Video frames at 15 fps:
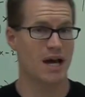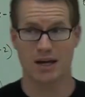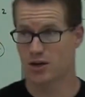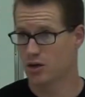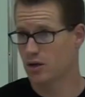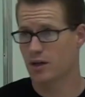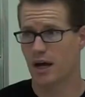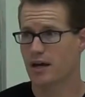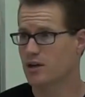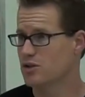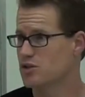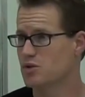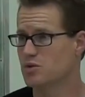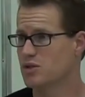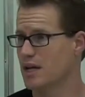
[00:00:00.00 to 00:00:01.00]
I could, I could
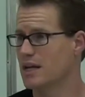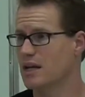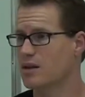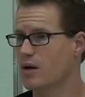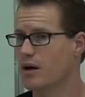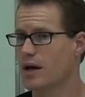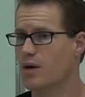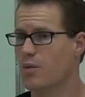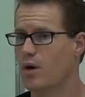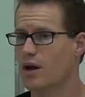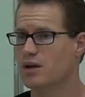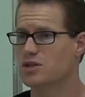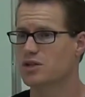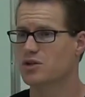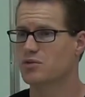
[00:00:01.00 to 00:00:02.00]
choose any log I
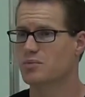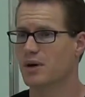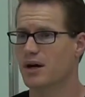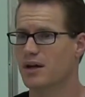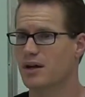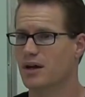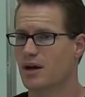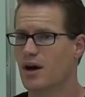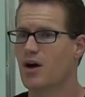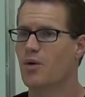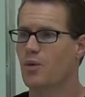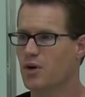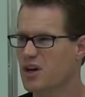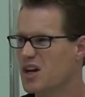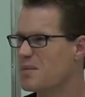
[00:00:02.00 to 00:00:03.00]
wanted to, but
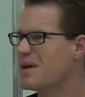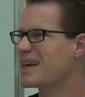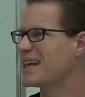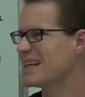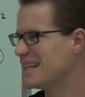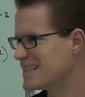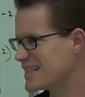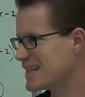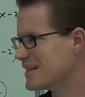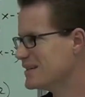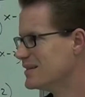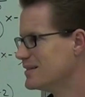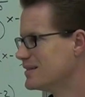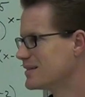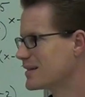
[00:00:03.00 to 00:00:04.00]
we're going to make it easy.
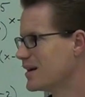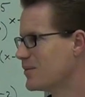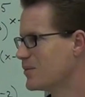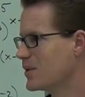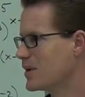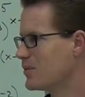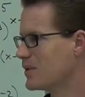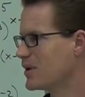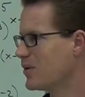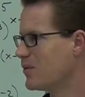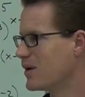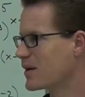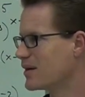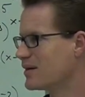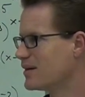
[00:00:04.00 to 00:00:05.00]
It, we, we don't
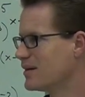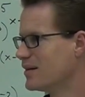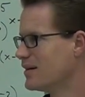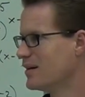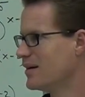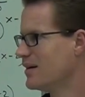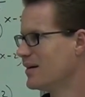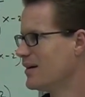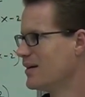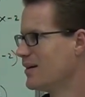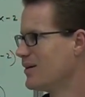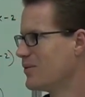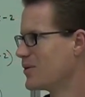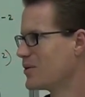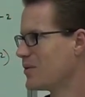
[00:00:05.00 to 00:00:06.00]
want to
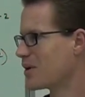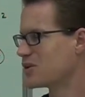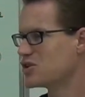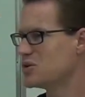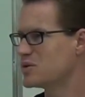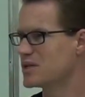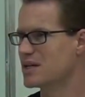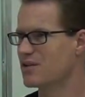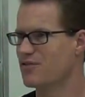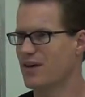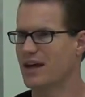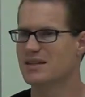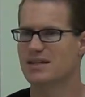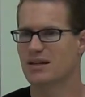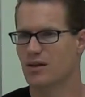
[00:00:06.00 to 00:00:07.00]
we don't want to choose any
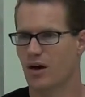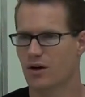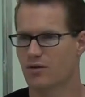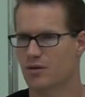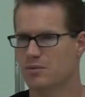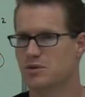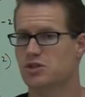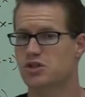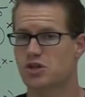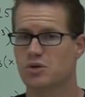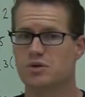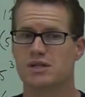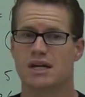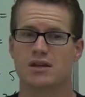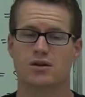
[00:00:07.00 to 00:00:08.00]
fancy logarithms.
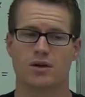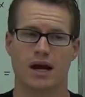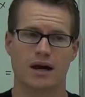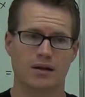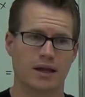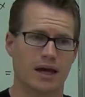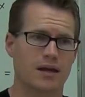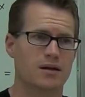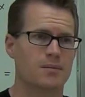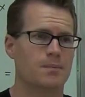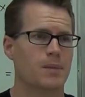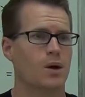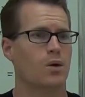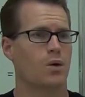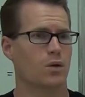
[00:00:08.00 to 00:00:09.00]
Choose either ln
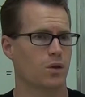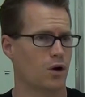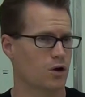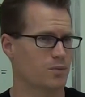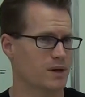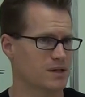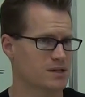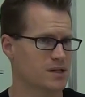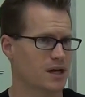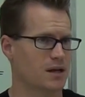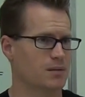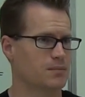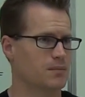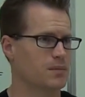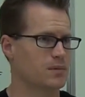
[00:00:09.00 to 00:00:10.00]
or log base
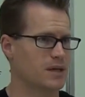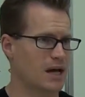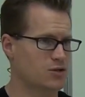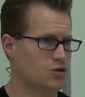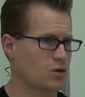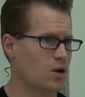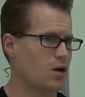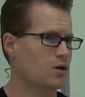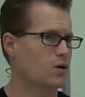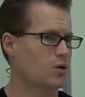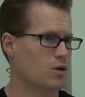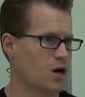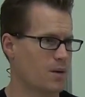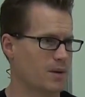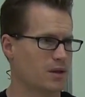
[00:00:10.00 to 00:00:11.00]
10, natural log or
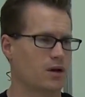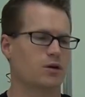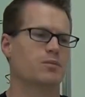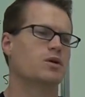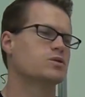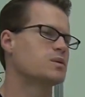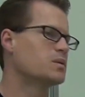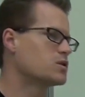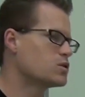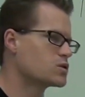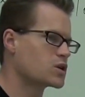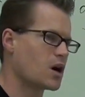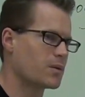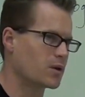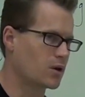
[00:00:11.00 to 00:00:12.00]
common log. Most people choose
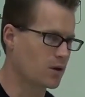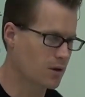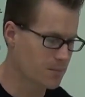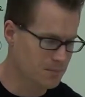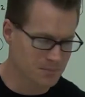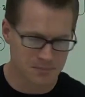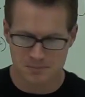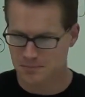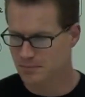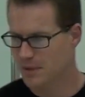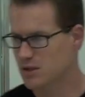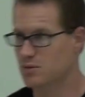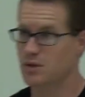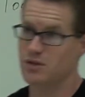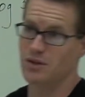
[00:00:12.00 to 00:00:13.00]
common log,
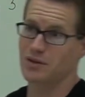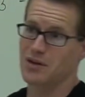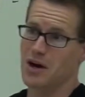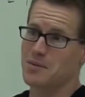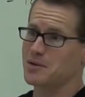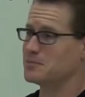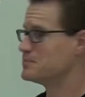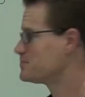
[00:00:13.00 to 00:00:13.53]
so it's called common.